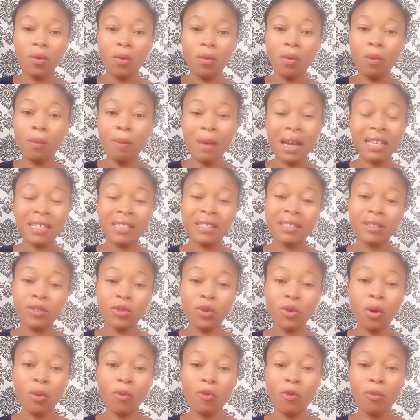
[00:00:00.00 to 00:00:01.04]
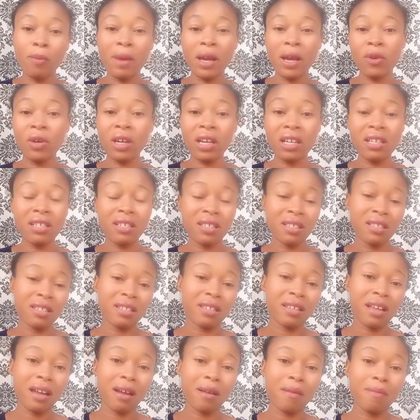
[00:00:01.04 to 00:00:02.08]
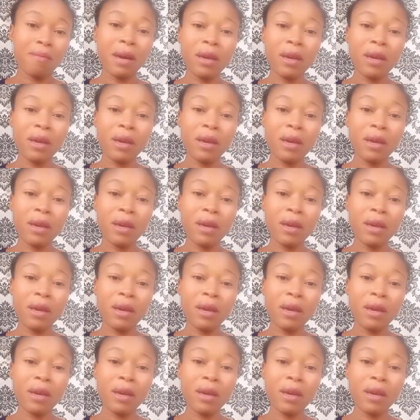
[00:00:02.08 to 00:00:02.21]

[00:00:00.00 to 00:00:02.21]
with my younger sister.